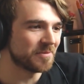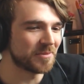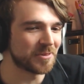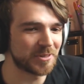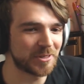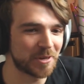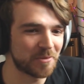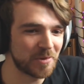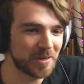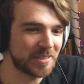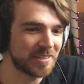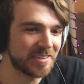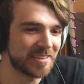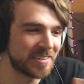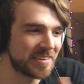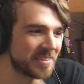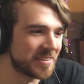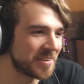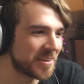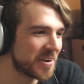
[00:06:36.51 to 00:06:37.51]
For some reason,
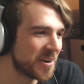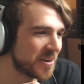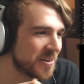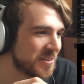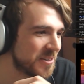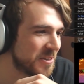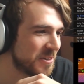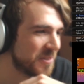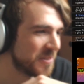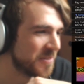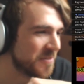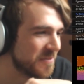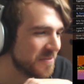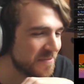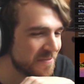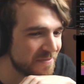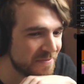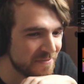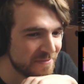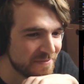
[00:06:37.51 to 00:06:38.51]
since it's a cartoon,
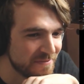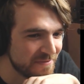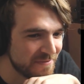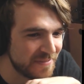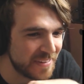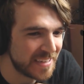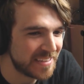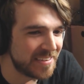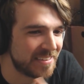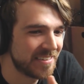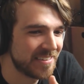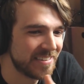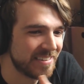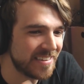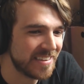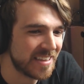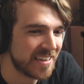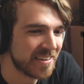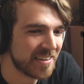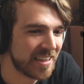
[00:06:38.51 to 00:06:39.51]
it's
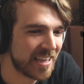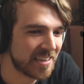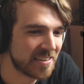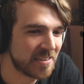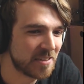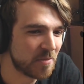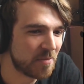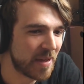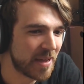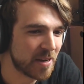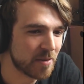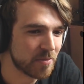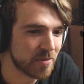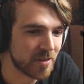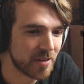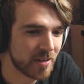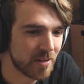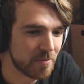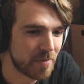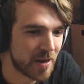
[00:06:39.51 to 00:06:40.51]
a little less
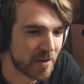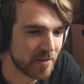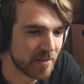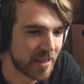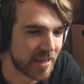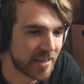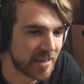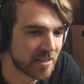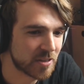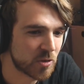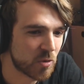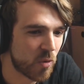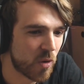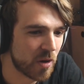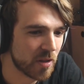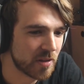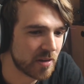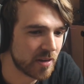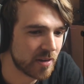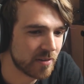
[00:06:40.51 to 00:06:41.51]
debatable about, like, its
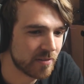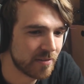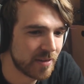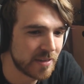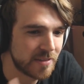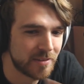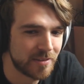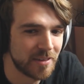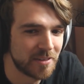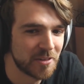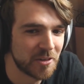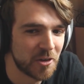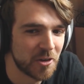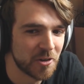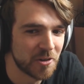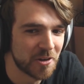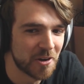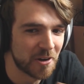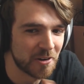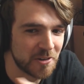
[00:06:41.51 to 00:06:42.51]
quality. It's a
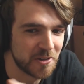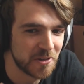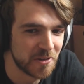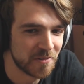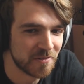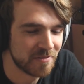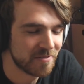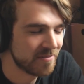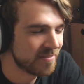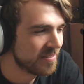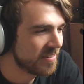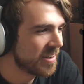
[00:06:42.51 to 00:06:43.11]
good cartoon.